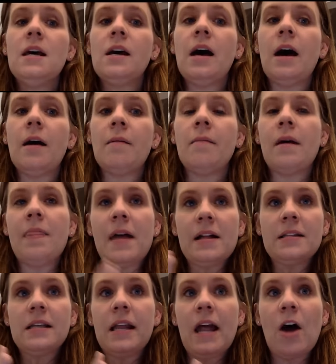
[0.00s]
Um, and
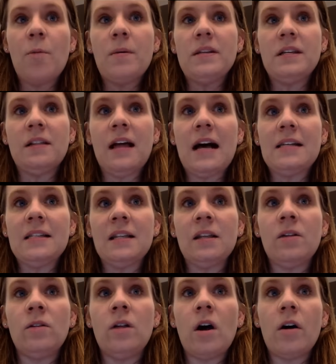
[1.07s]
that's going to help it to last a
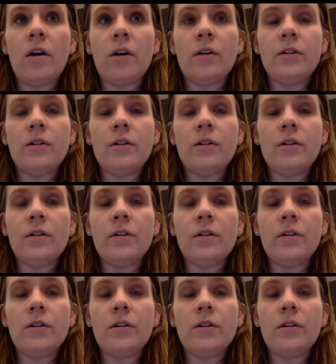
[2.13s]
little longer.